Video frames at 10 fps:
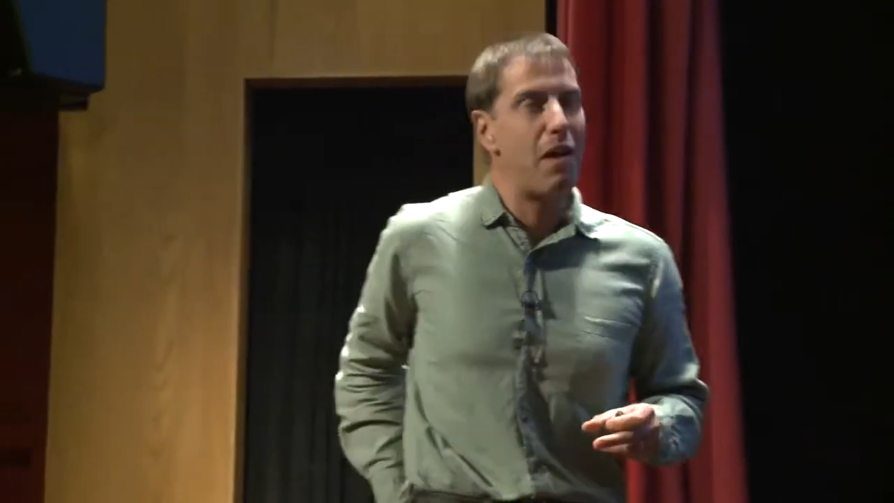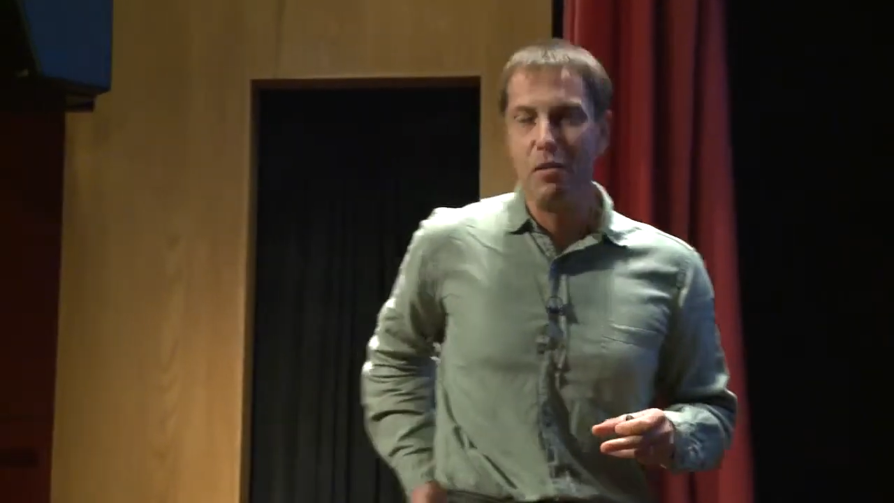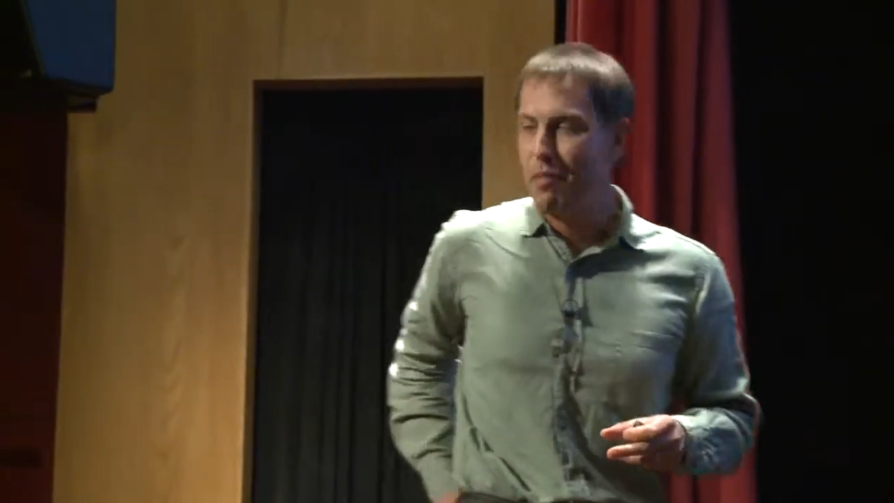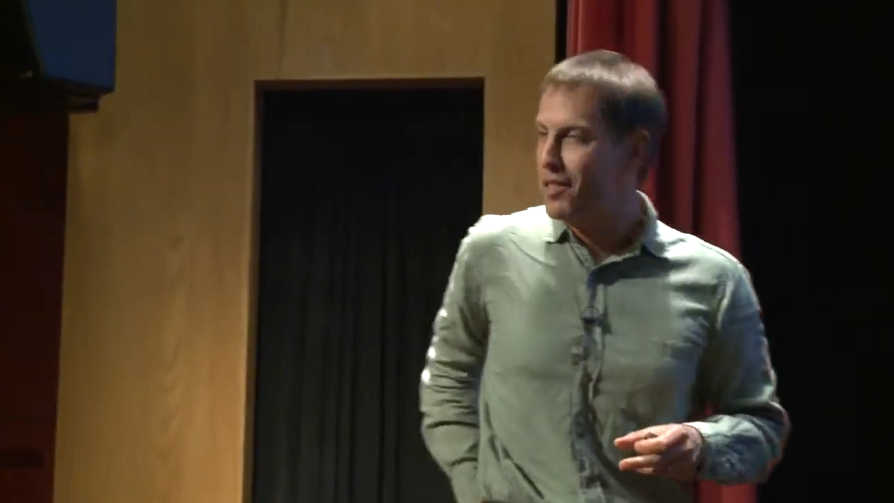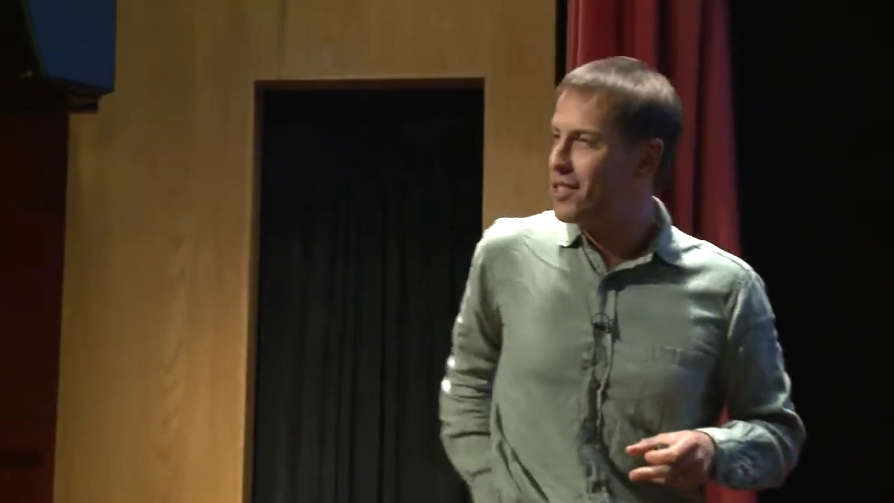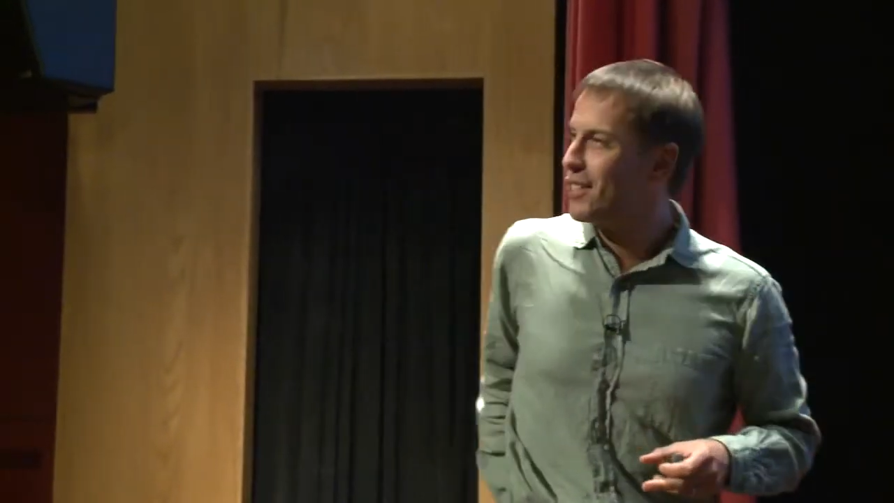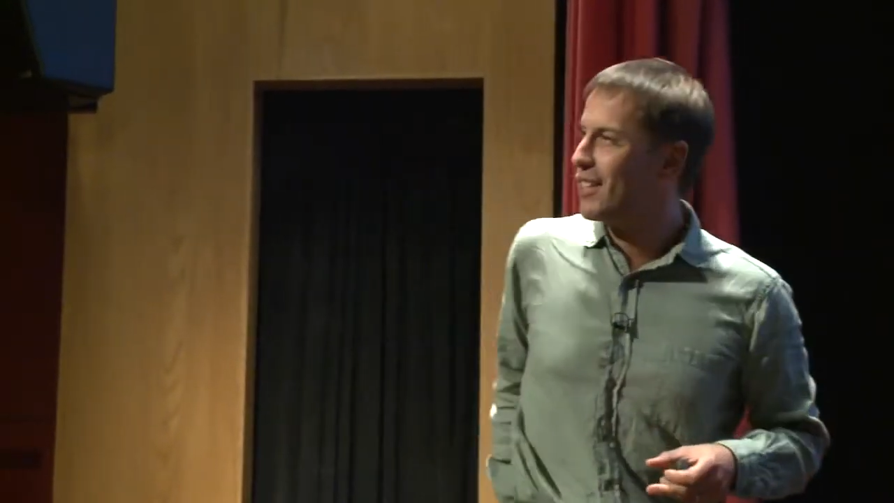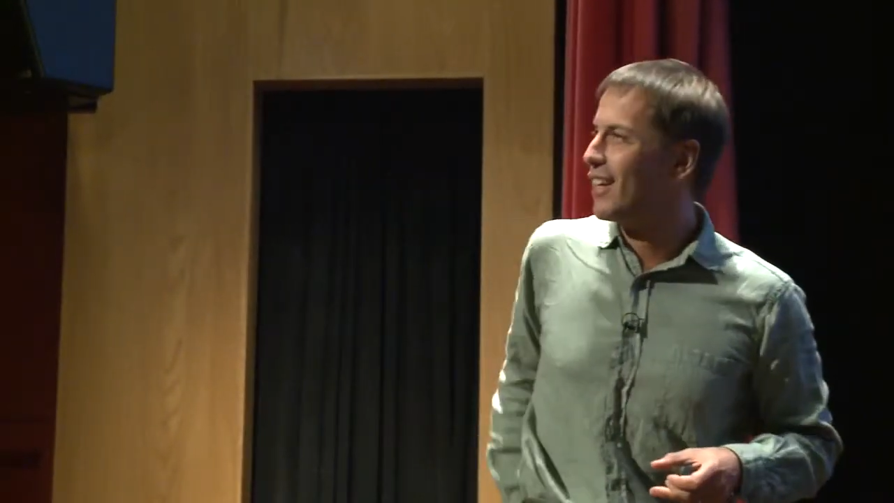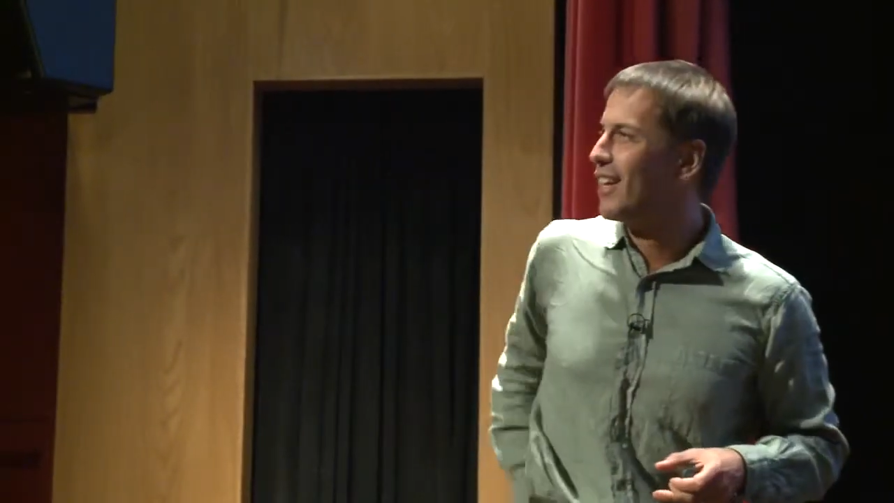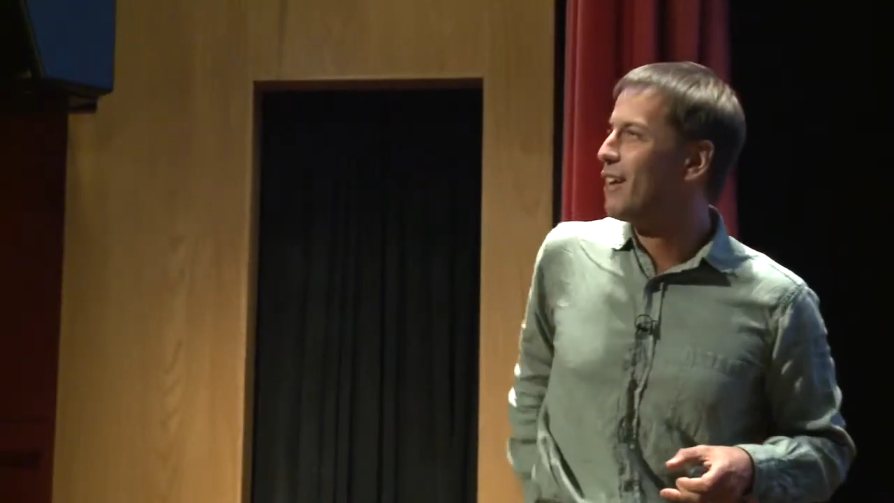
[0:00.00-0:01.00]
in a
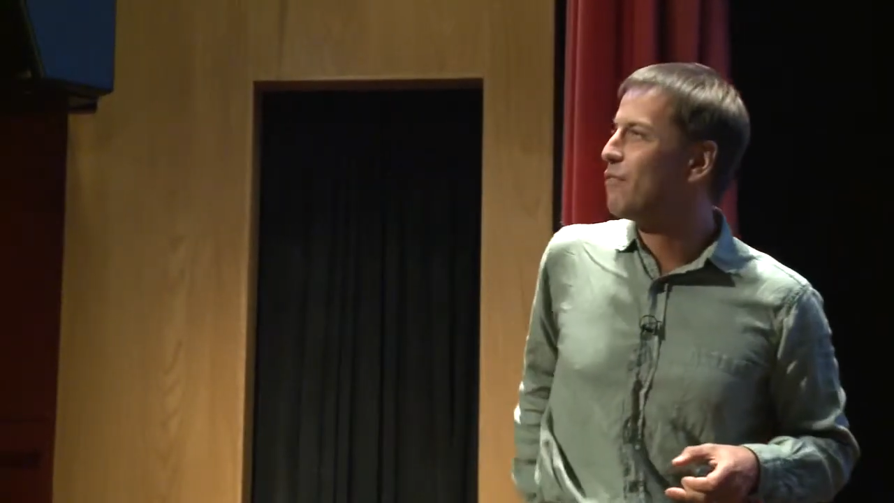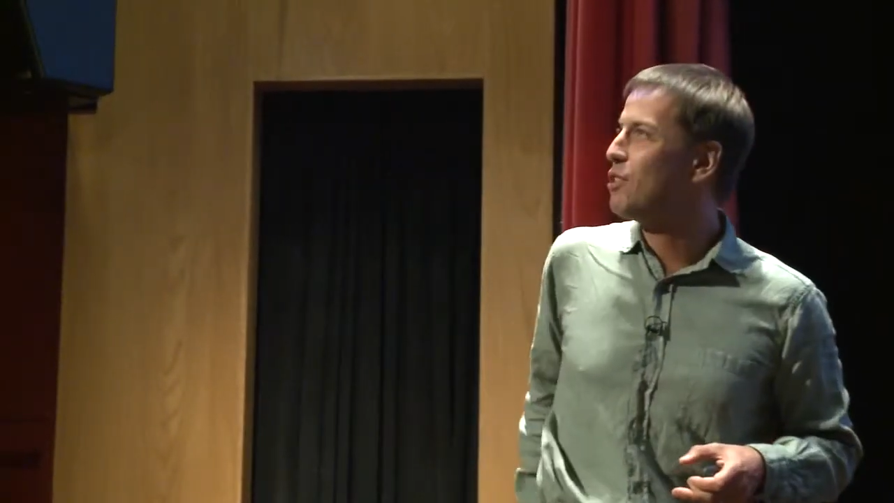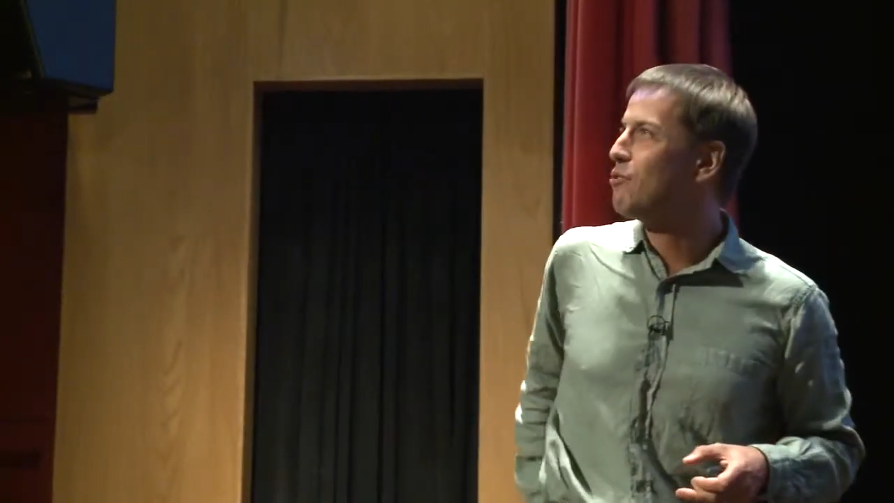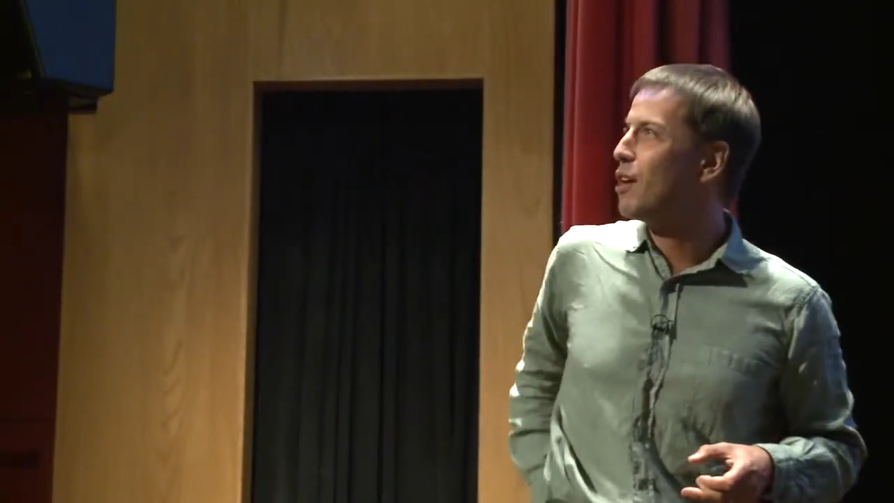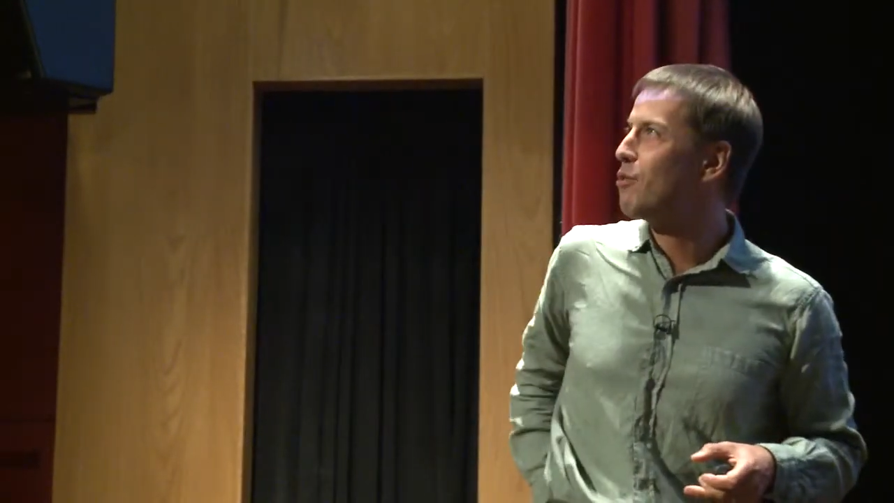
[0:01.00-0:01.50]
moment, if